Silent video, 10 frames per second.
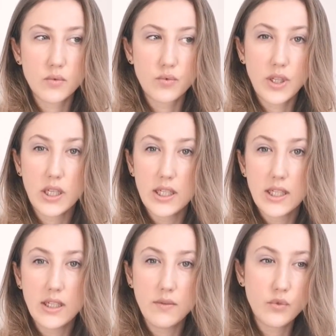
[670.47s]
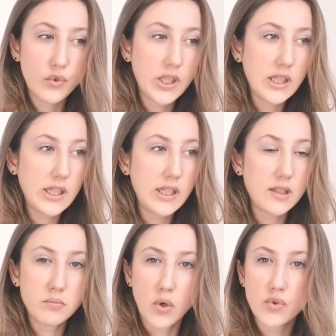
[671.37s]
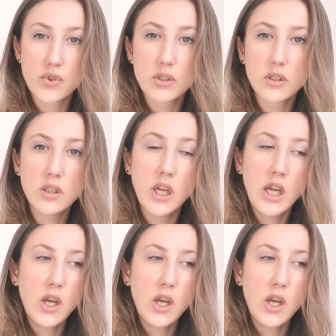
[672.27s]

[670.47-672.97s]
really, really emotional